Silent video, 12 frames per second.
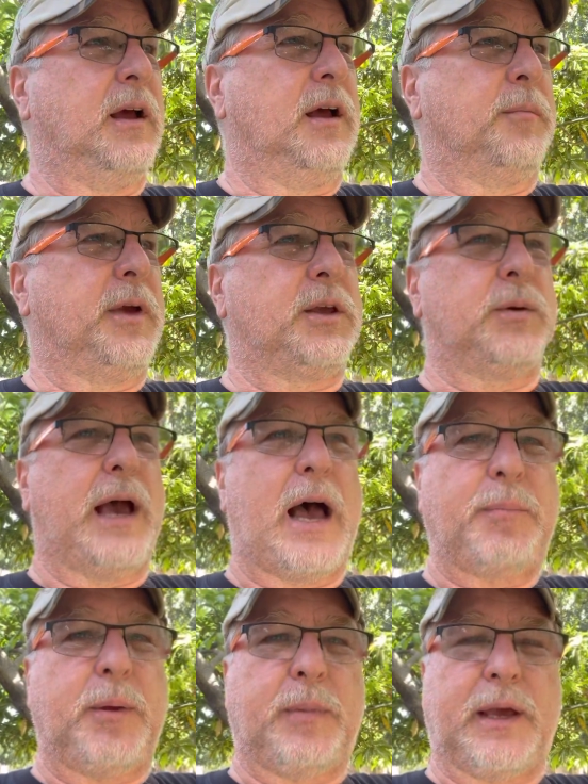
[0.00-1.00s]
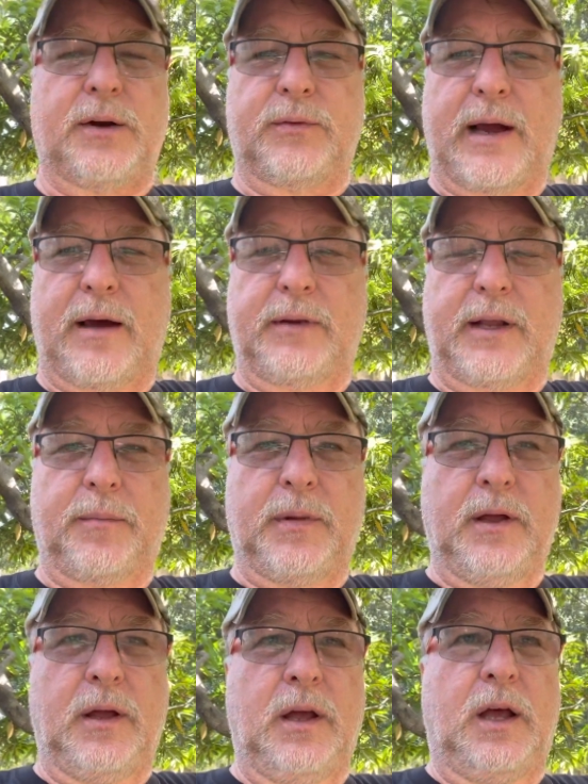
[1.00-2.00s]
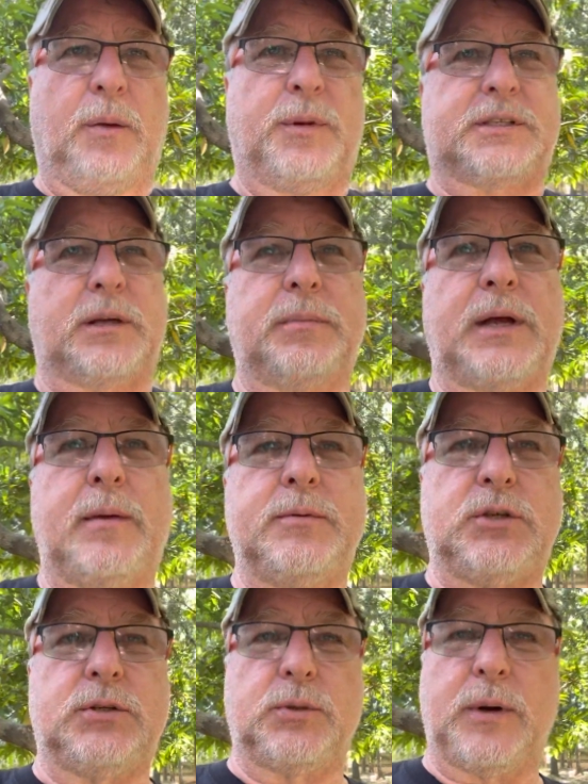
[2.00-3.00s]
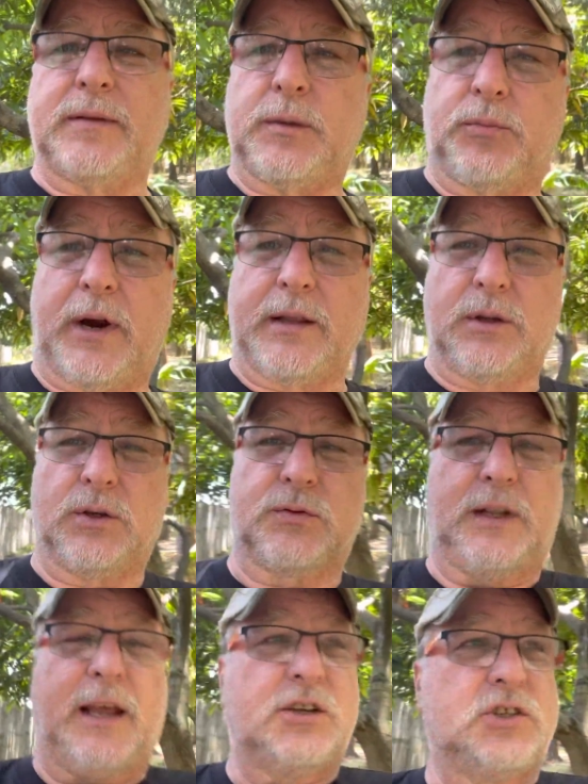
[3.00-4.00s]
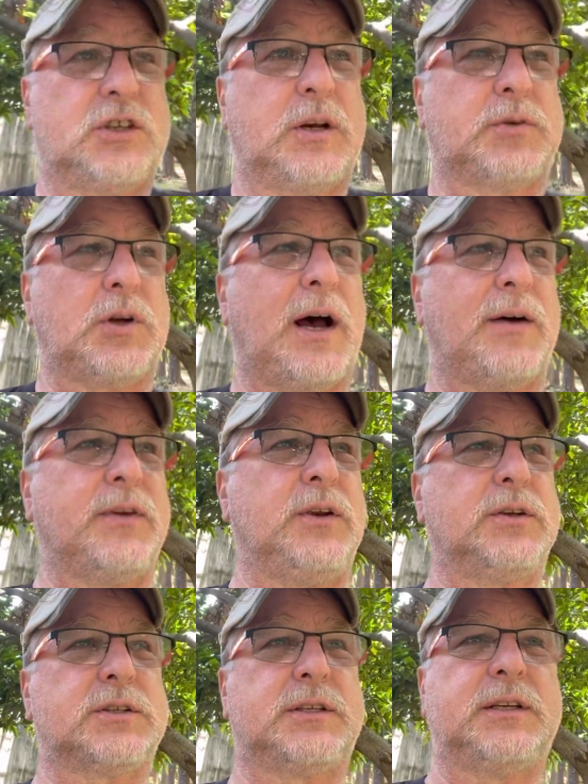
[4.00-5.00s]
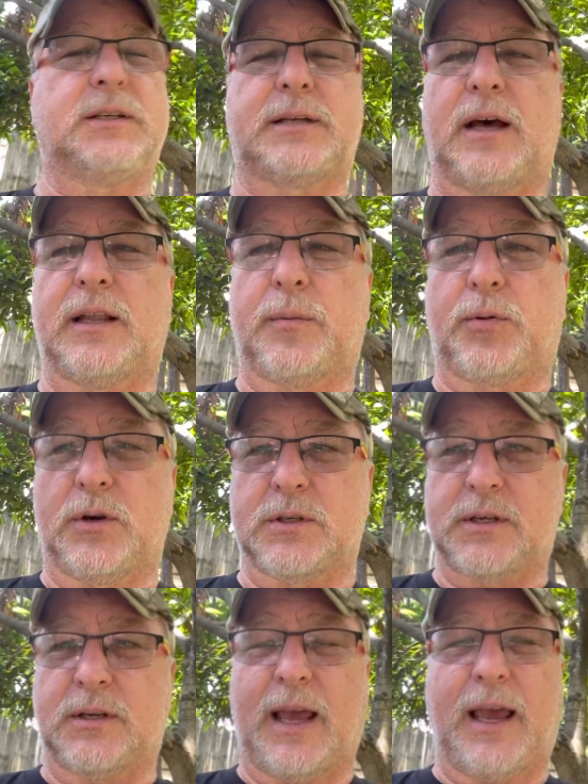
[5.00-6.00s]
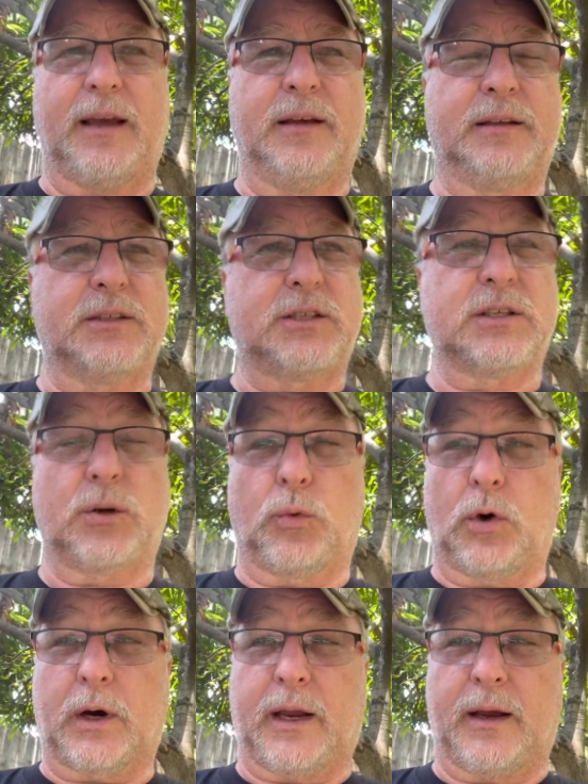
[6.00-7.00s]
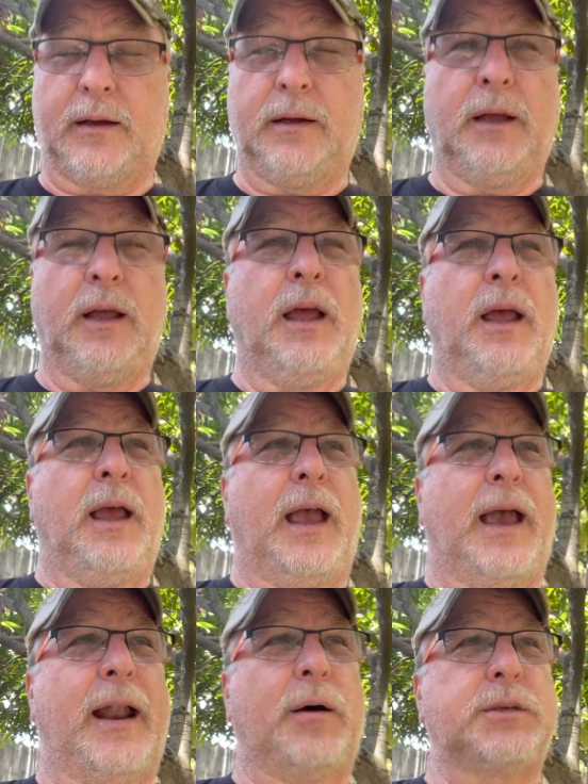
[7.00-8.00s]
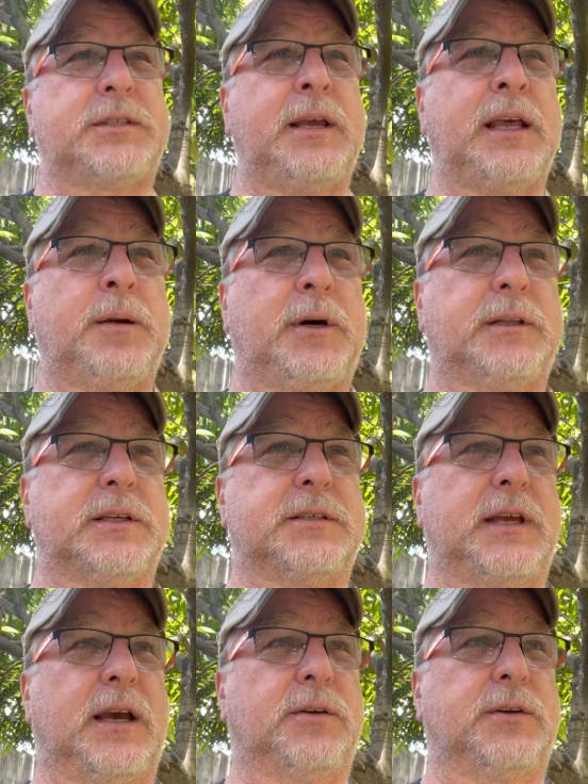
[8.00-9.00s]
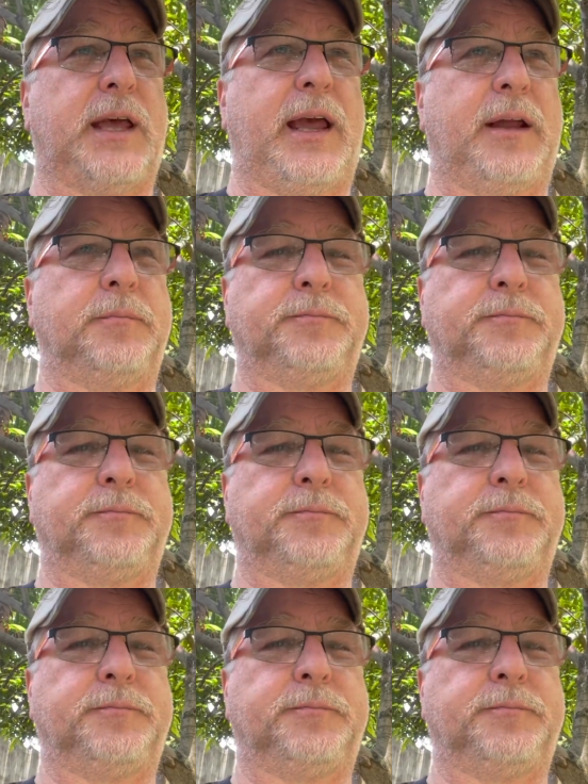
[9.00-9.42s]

you happy being around them. But sometimes you do have to break those relationships off, and you just need to tell that person, hey, this isn't working. And I was thinking about this the other day,